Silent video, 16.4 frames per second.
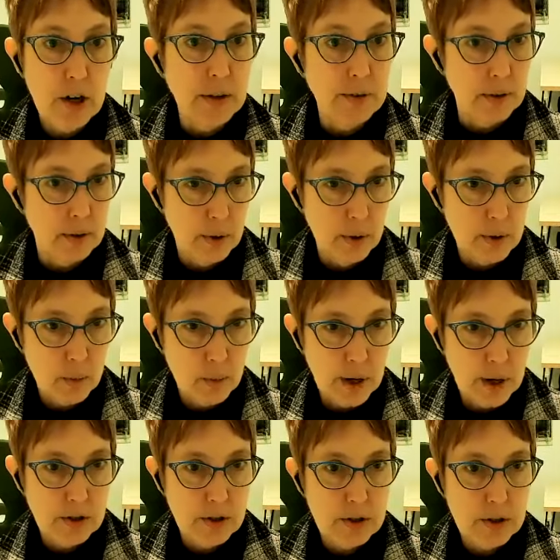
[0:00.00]
on the local
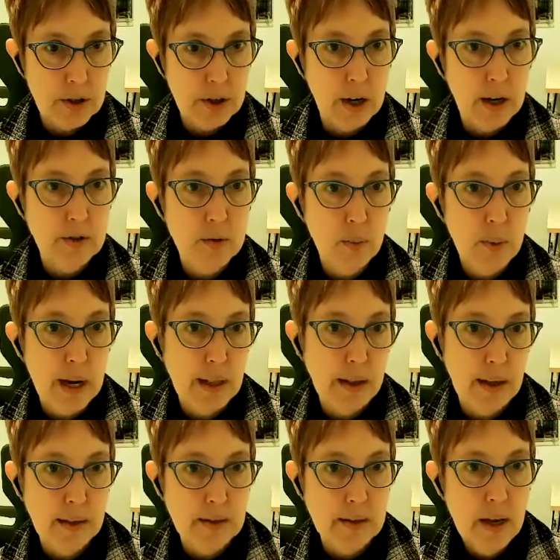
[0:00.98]
register, as well
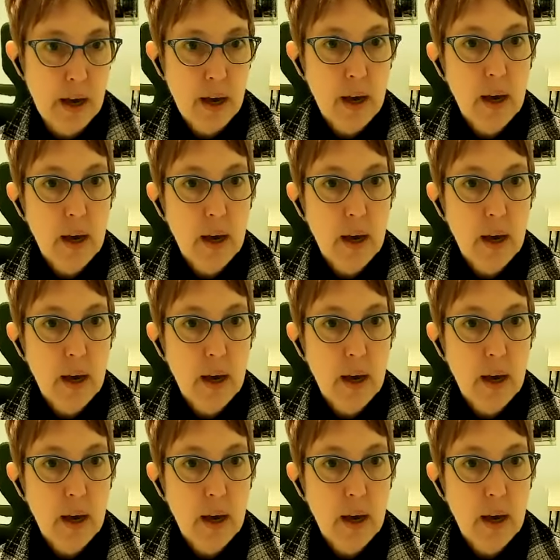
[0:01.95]
as